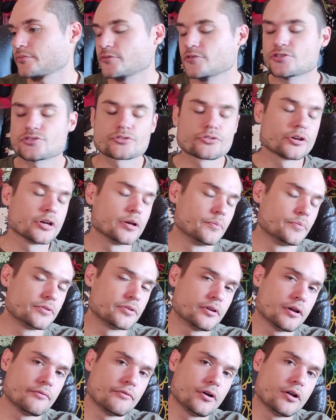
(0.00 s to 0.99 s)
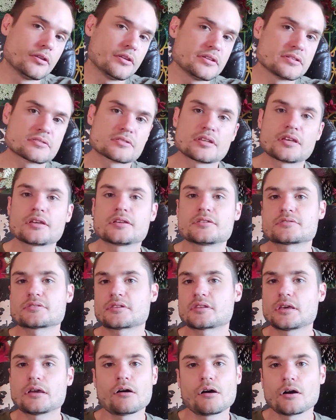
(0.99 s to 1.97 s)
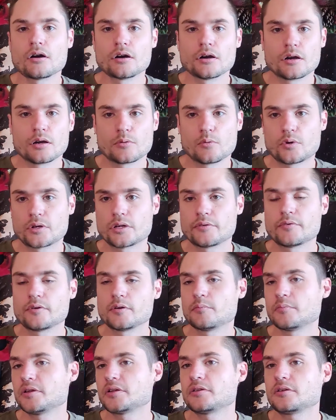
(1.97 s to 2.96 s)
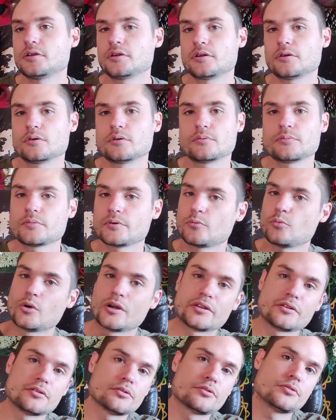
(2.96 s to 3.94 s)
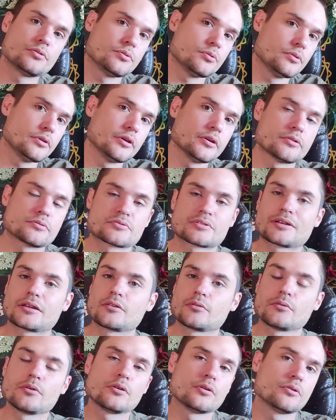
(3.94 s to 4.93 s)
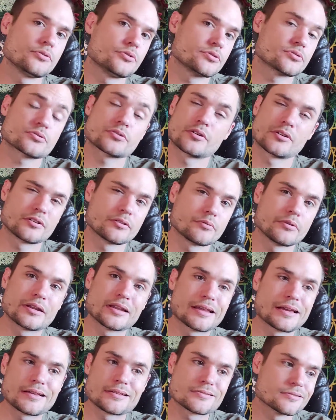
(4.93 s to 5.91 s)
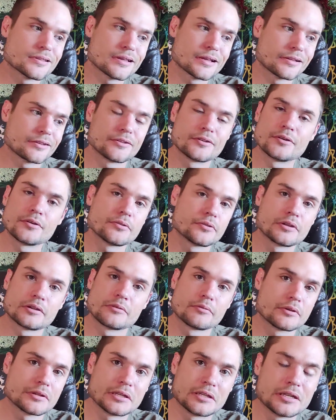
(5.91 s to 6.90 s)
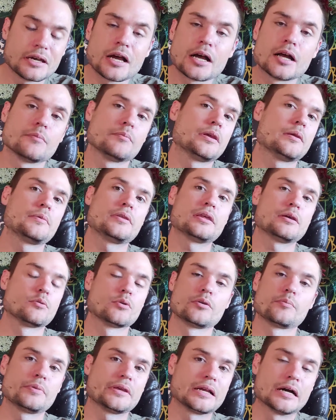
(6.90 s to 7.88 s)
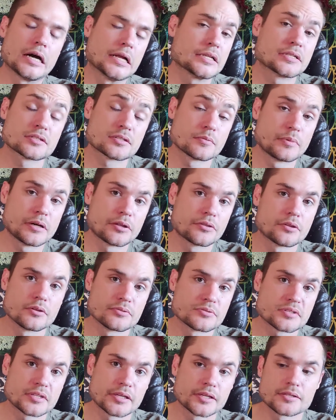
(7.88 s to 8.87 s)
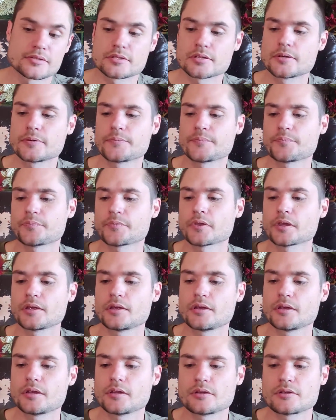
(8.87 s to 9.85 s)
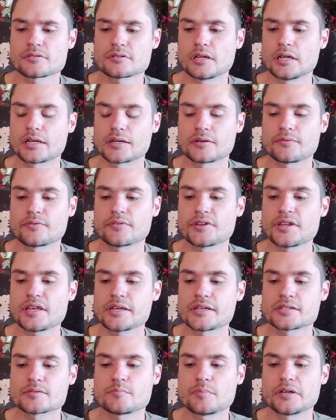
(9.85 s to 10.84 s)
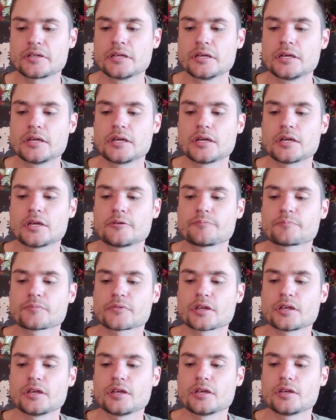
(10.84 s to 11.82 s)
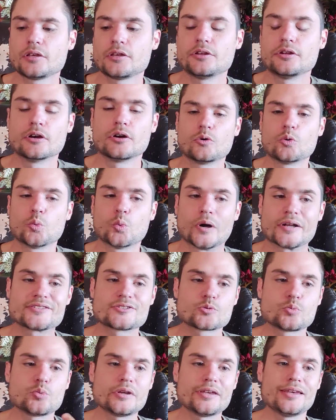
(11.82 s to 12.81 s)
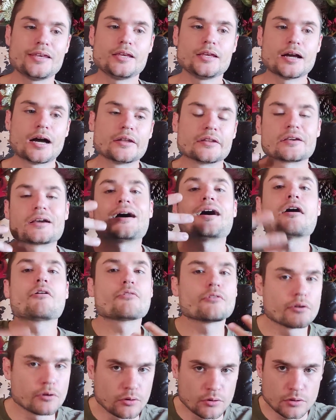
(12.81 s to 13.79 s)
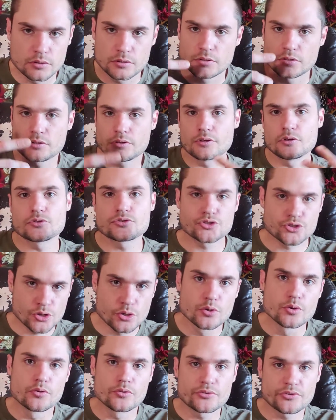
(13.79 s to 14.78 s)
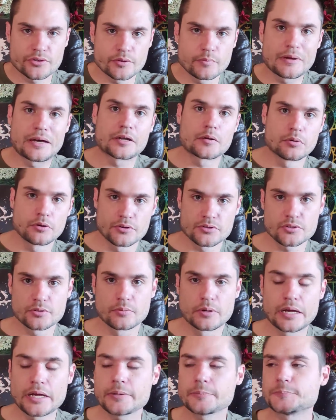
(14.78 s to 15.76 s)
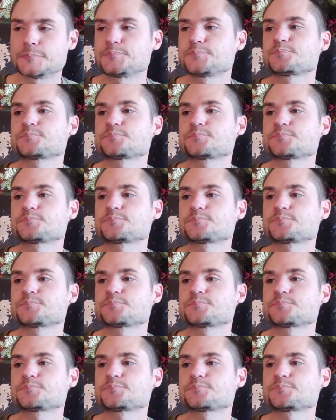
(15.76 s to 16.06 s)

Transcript: script of all these things that they are, whatever. But you know, one, two years down the road, you're starting to realize that no, they're really not. Maybe they weren't being honest about those things. There's a lot of different things, but you once we uncover those truths about a person, right?